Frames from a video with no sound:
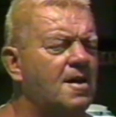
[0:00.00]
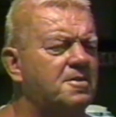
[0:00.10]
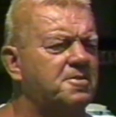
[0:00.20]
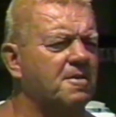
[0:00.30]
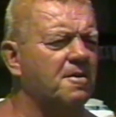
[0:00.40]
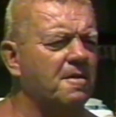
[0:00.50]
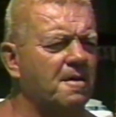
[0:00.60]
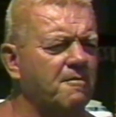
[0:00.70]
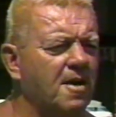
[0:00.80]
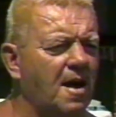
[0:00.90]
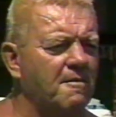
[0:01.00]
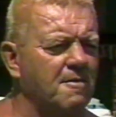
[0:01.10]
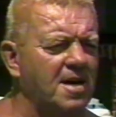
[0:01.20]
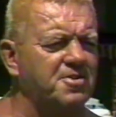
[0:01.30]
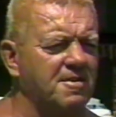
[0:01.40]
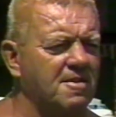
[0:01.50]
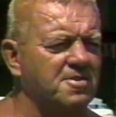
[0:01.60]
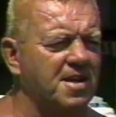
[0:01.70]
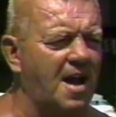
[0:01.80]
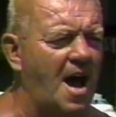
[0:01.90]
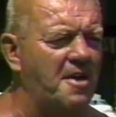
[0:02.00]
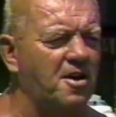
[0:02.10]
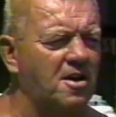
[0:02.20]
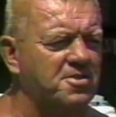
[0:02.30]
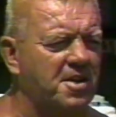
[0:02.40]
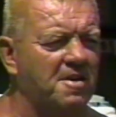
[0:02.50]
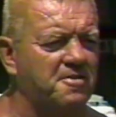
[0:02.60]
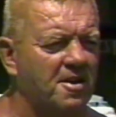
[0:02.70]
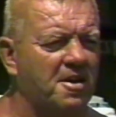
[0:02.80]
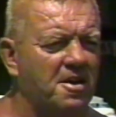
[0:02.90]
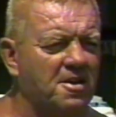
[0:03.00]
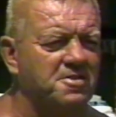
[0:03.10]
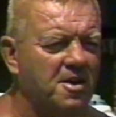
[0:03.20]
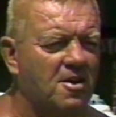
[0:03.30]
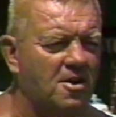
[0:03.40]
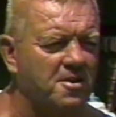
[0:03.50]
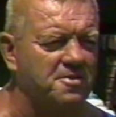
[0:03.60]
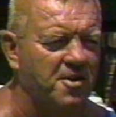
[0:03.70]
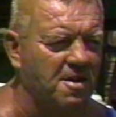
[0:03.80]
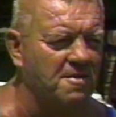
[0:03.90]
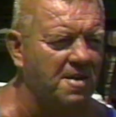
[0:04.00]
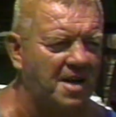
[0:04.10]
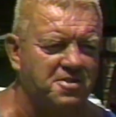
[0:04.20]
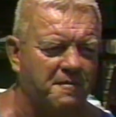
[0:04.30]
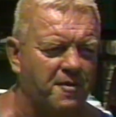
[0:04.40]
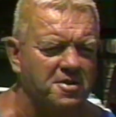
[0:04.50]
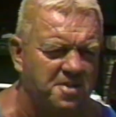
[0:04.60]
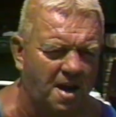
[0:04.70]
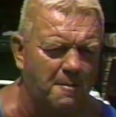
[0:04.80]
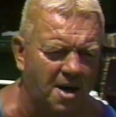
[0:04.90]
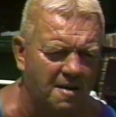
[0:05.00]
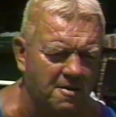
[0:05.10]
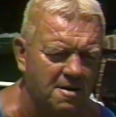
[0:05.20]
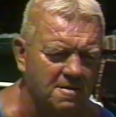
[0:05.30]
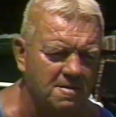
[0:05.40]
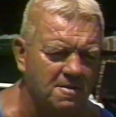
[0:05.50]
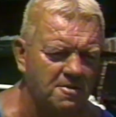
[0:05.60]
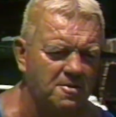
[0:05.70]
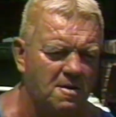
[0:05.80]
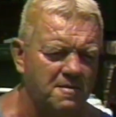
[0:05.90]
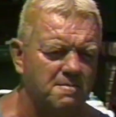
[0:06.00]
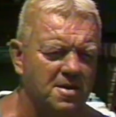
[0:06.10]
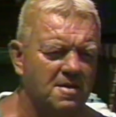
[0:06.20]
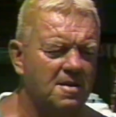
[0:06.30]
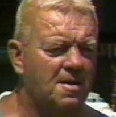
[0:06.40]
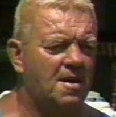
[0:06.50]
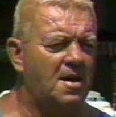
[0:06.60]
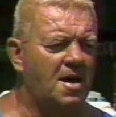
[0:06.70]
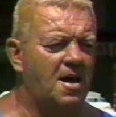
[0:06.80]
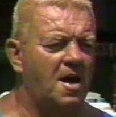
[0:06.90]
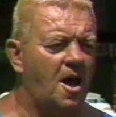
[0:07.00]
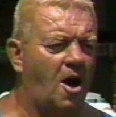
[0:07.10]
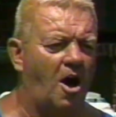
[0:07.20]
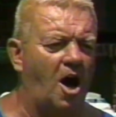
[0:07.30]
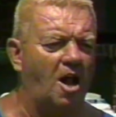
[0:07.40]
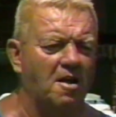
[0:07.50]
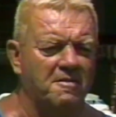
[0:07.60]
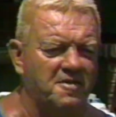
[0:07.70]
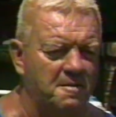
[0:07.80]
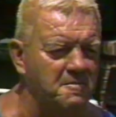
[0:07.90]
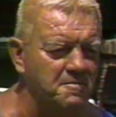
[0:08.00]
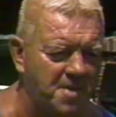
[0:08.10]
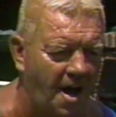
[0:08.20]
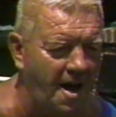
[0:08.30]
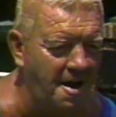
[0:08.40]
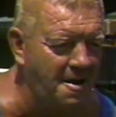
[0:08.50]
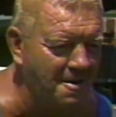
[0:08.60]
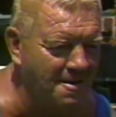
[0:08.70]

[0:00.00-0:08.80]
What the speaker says: So the wrestlers that I know, say 30 years ago, that's the first time I ever knew of them. All of them died.